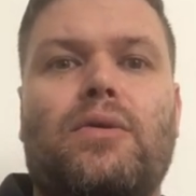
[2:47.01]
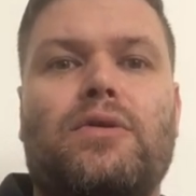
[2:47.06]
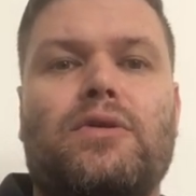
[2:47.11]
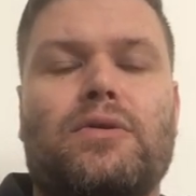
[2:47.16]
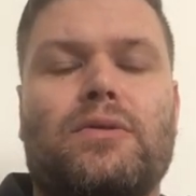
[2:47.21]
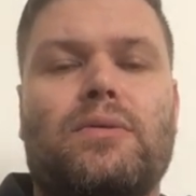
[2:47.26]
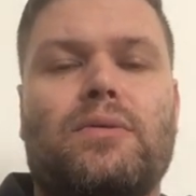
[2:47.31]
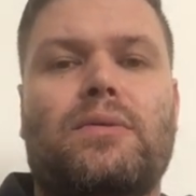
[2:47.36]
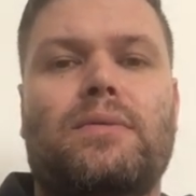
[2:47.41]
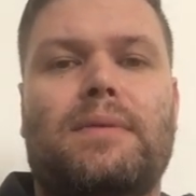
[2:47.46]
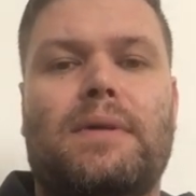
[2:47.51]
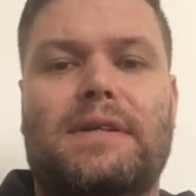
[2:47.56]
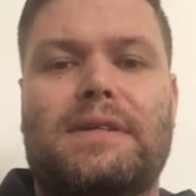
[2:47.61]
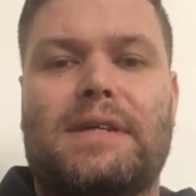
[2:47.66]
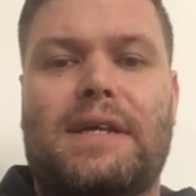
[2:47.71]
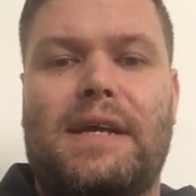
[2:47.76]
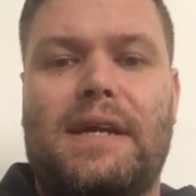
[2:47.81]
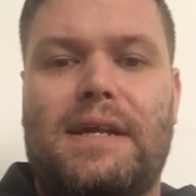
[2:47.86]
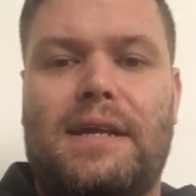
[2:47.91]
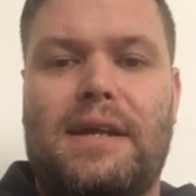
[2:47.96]
So that's
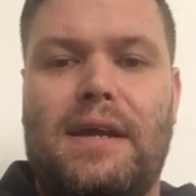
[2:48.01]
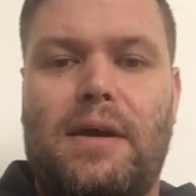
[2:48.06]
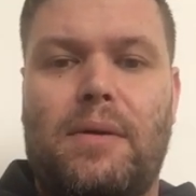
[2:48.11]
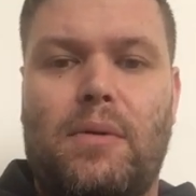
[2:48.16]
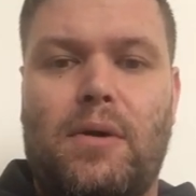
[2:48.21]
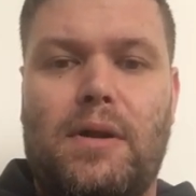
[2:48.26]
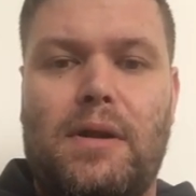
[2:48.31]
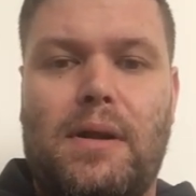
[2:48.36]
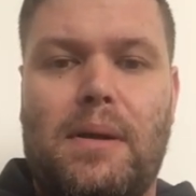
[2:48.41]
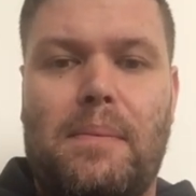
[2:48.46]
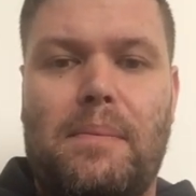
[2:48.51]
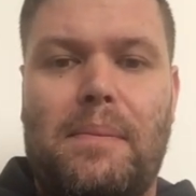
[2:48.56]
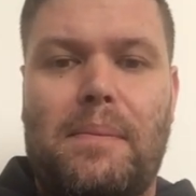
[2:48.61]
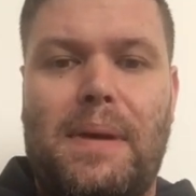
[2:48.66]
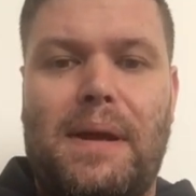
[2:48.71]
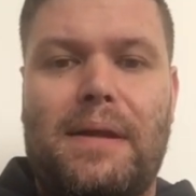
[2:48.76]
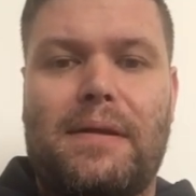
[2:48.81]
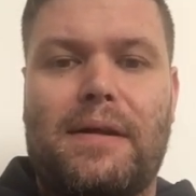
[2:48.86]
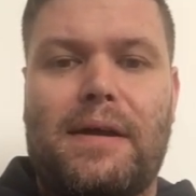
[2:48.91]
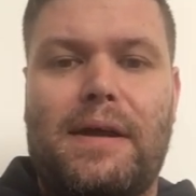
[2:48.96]
an 81
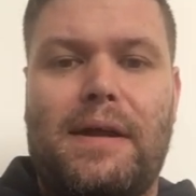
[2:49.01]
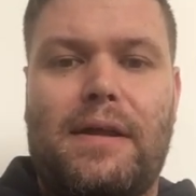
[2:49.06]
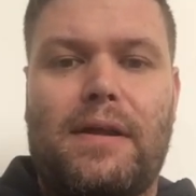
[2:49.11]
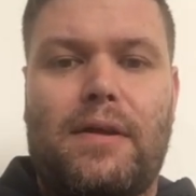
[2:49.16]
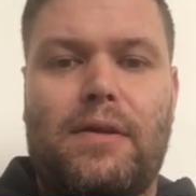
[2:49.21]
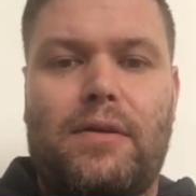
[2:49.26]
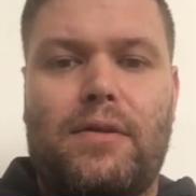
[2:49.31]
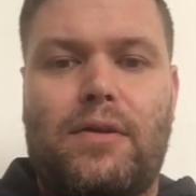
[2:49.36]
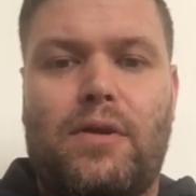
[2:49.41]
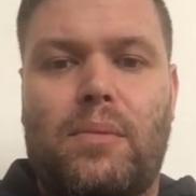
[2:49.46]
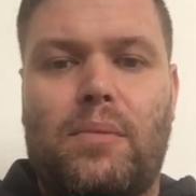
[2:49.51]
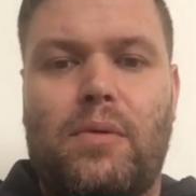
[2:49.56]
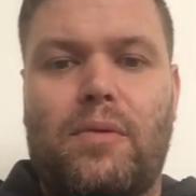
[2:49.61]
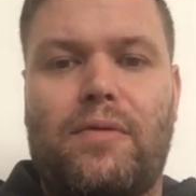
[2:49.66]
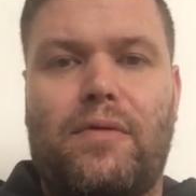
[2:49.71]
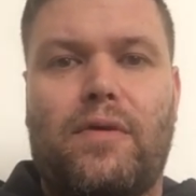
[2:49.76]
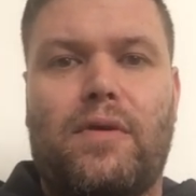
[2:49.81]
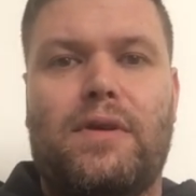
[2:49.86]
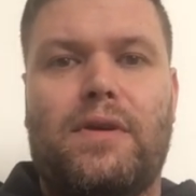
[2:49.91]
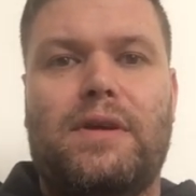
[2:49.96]
mainline double
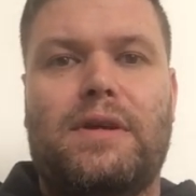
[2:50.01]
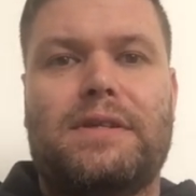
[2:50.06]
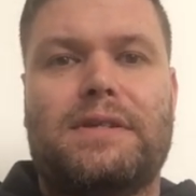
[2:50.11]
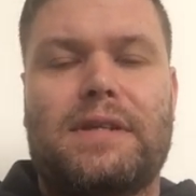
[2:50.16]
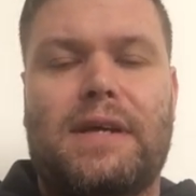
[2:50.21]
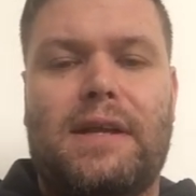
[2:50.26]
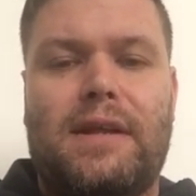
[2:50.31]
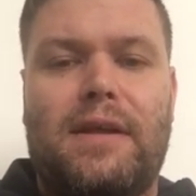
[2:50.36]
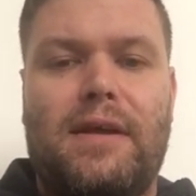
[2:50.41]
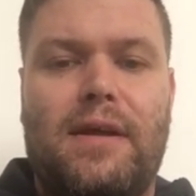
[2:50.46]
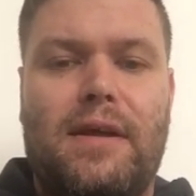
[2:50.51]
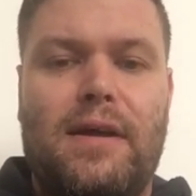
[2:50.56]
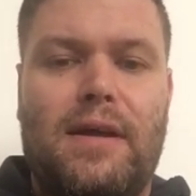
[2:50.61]
for these in.